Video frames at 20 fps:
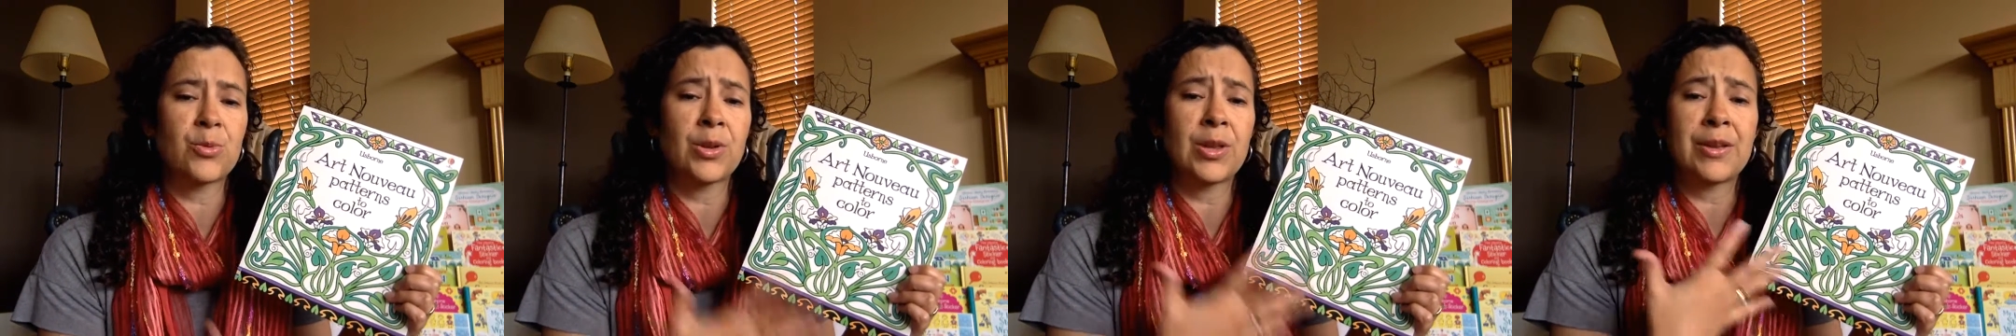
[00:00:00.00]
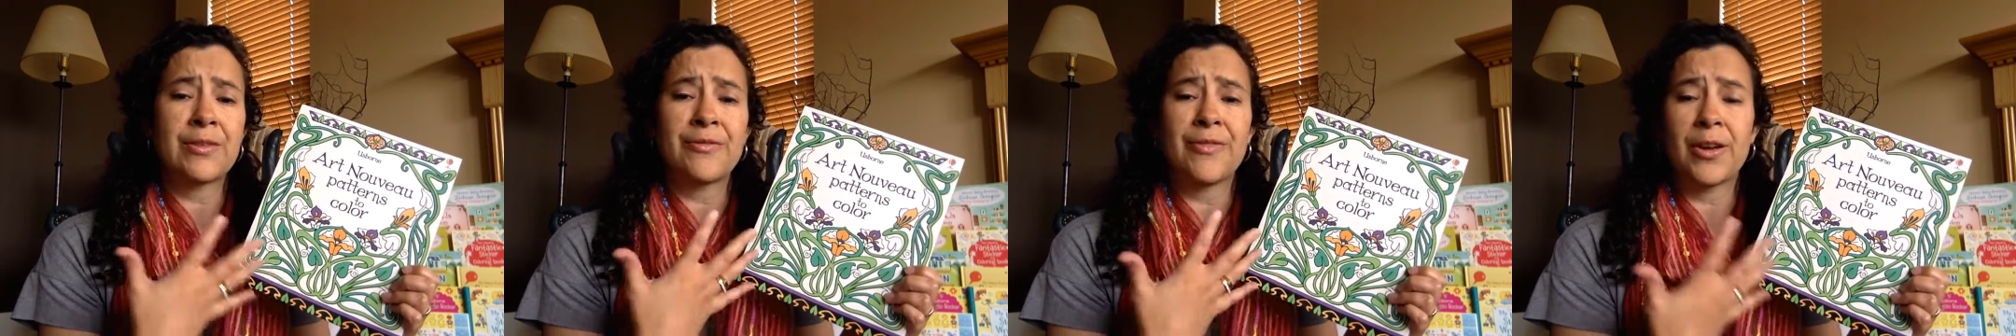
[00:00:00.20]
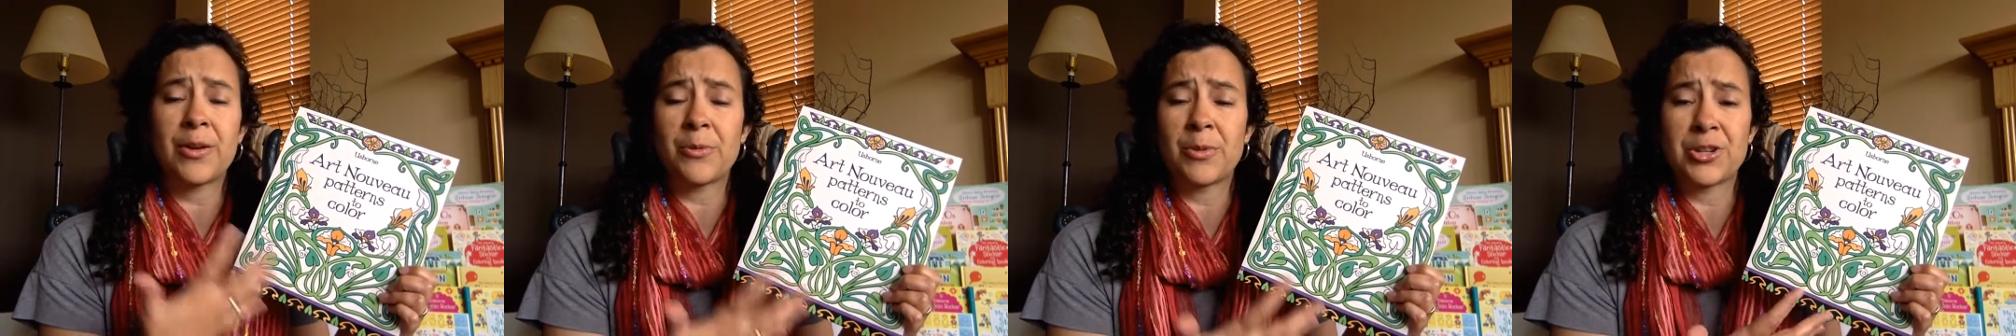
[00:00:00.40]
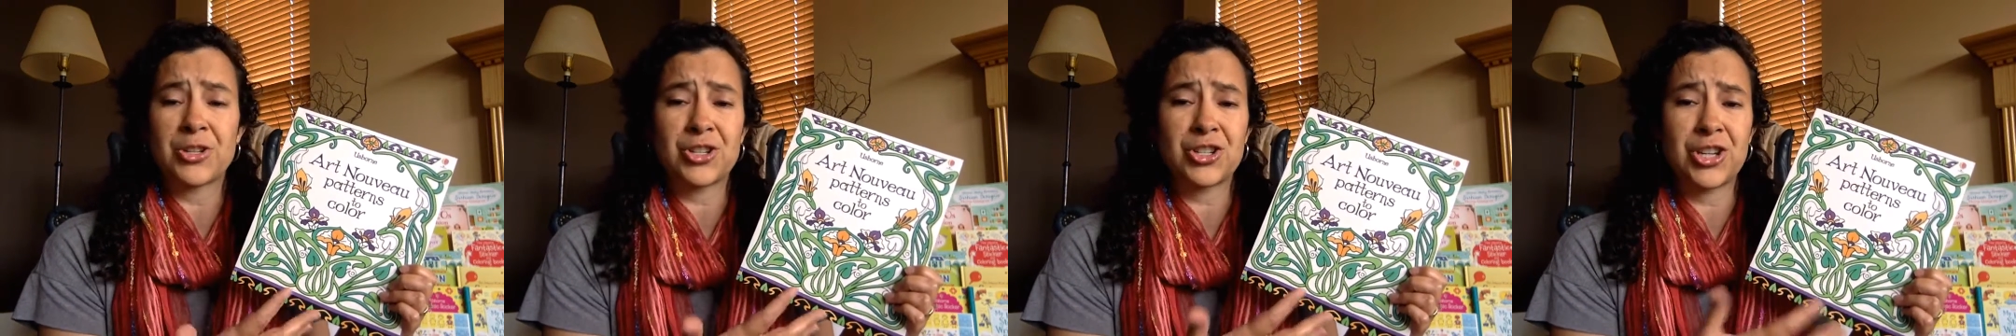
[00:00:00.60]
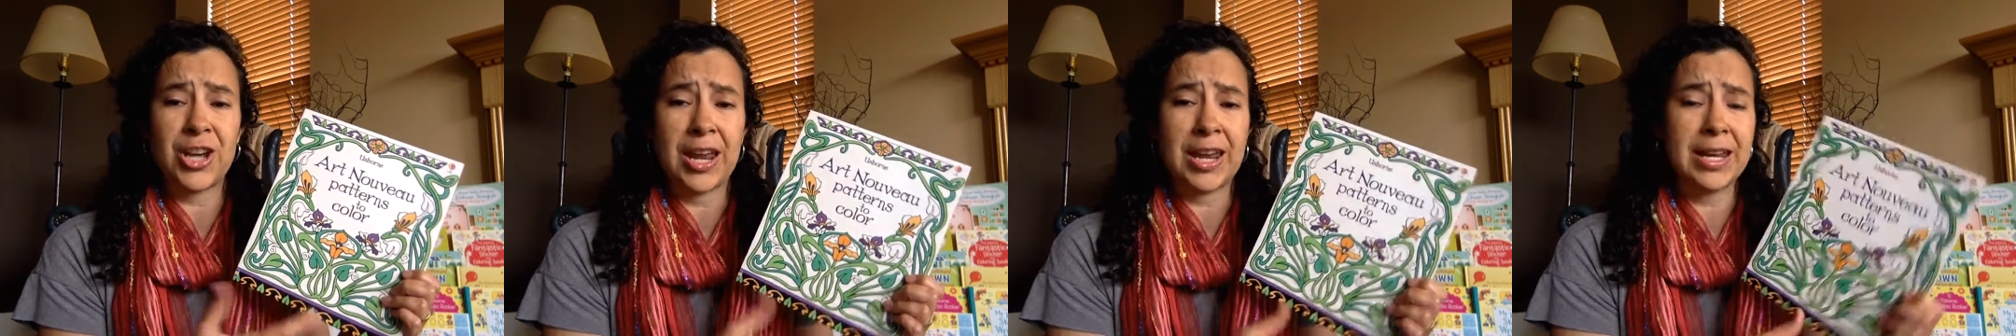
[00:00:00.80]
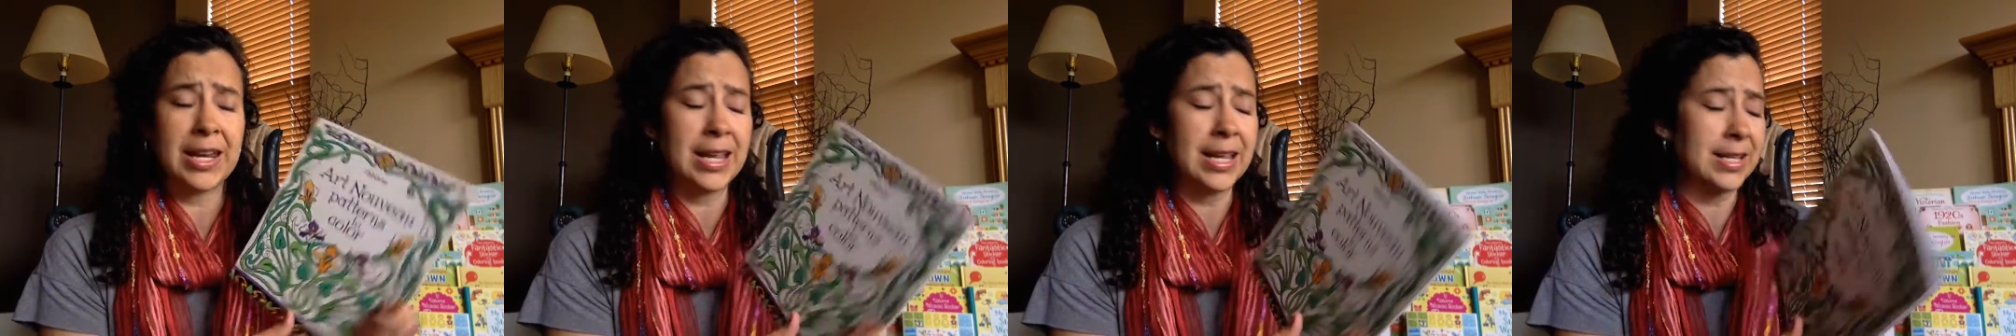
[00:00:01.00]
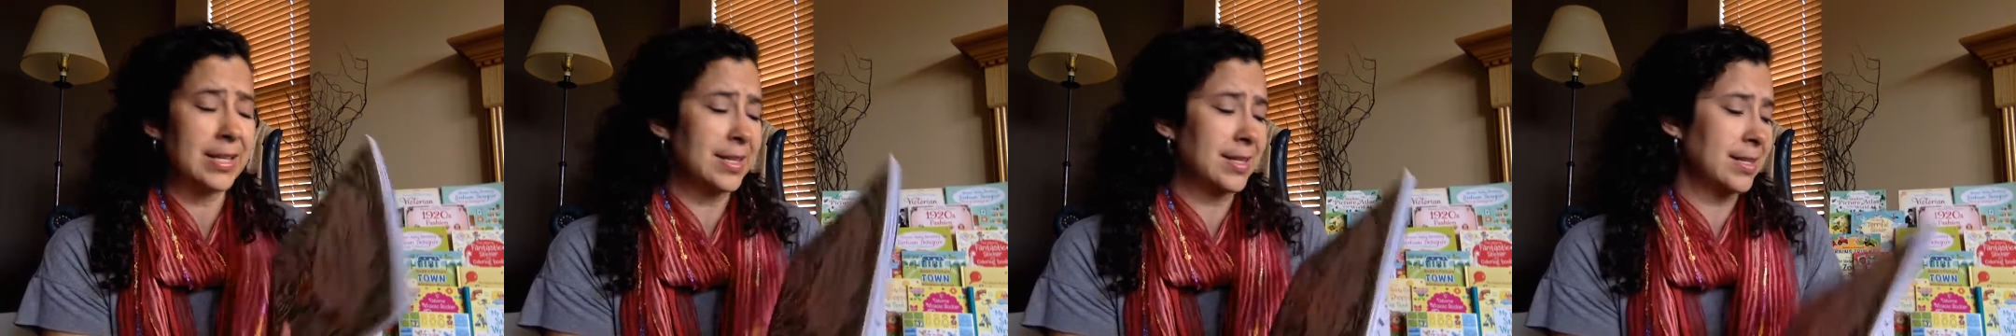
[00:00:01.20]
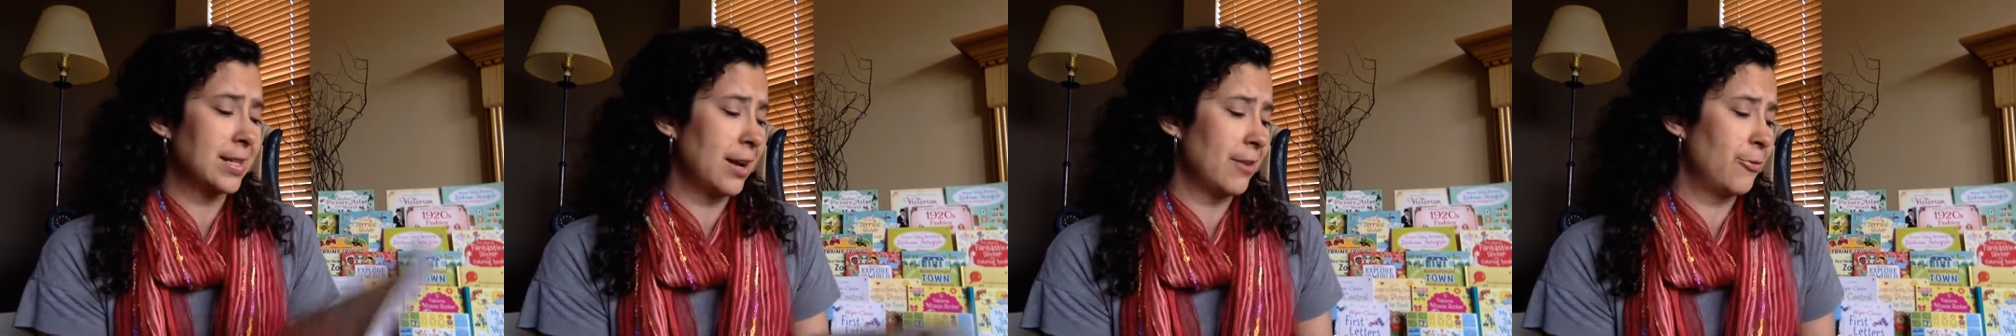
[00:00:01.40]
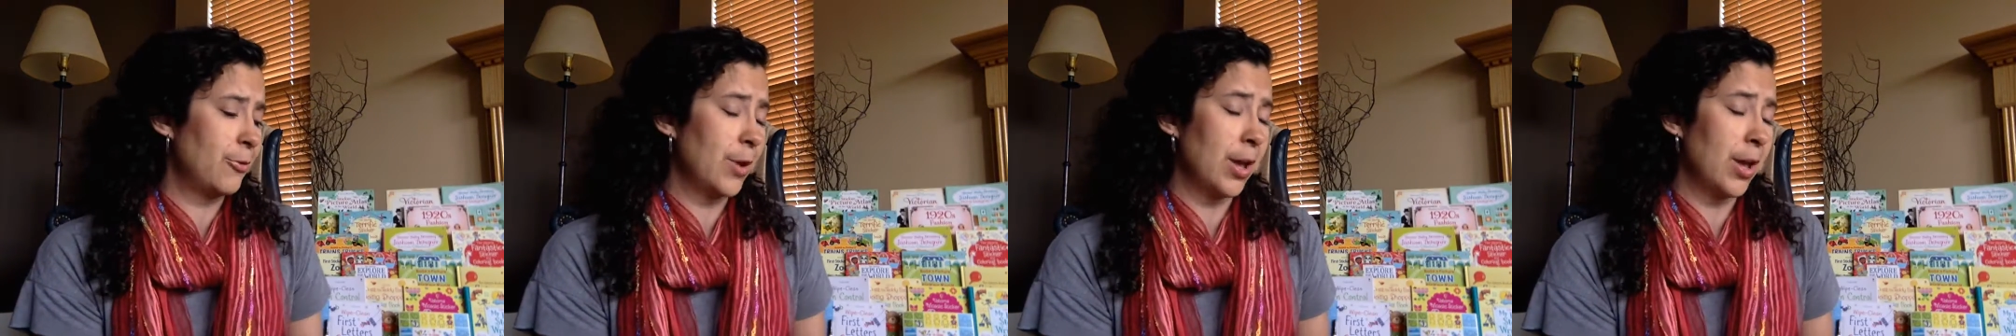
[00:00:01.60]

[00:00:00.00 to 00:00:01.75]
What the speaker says: Really fun with shading and stuff.